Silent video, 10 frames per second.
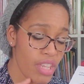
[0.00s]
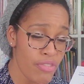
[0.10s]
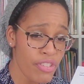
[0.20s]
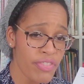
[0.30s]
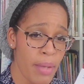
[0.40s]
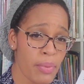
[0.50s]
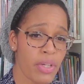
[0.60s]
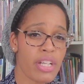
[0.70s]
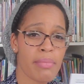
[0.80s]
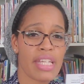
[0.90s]
for
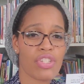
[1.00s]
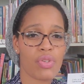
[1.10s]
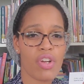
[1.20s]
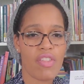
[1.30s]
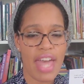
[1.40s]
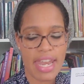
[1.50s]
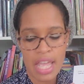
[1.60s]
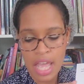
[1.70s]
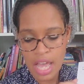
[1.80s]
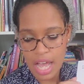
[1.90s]
February to make sure that
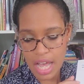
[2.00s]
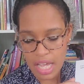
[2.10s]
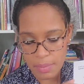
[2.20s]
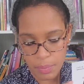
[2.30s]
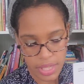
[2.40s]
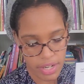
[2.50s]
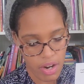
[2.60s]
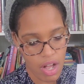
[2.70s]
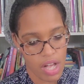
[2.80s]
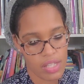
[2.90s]
um, we
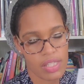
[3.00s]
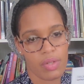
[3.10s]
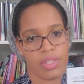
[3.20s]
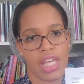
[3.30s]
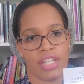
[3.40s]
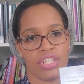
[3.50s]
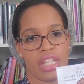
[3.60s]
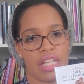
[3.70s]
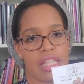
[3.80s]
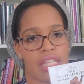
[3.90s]
are also
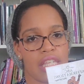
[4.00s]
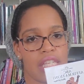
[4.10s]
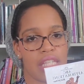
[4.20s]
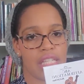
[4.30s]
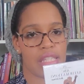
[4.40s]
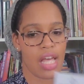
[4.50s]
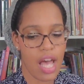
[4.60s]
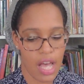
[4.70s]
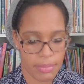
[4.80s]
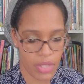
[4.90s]
touching these
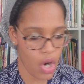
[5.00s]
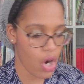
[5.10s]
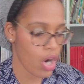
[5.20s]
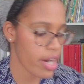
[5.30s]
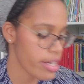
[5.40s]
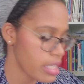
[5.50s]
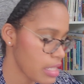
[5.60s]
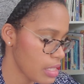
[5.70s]
um, cards.